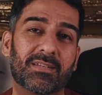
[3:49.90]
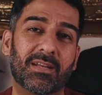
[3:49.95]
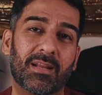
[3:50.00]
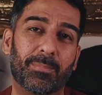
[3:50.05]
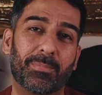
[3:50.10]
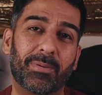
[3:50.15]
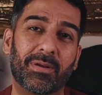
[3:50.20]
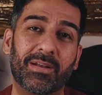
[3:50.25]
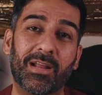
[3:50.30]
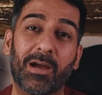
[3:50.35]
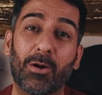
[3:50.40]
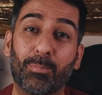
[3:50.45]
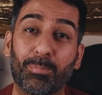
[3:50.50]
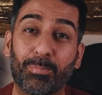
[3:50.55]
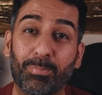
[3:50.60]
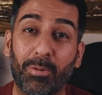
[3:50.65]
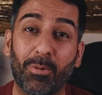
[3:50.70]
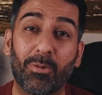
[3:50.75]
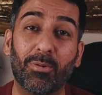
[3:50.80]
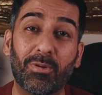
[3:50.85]
slapper. Now,
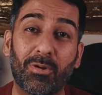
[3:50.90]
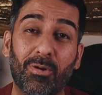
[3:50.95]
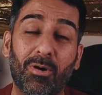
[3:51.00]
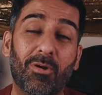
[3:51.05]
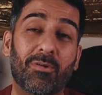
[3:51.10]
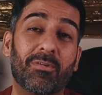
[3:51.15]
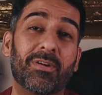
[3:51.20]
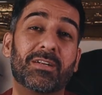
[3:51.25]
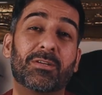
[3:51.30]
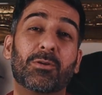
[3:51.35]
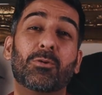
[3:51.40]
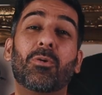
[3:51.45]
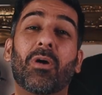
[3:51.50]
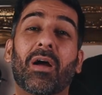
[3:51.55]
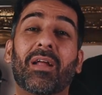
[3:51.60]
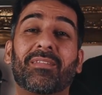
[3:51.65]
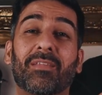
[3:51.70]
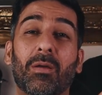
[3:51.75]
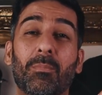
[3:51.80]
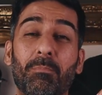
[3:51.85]
Paul Orrit, who
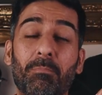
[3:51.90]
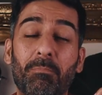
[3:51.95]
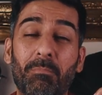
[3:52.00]
had the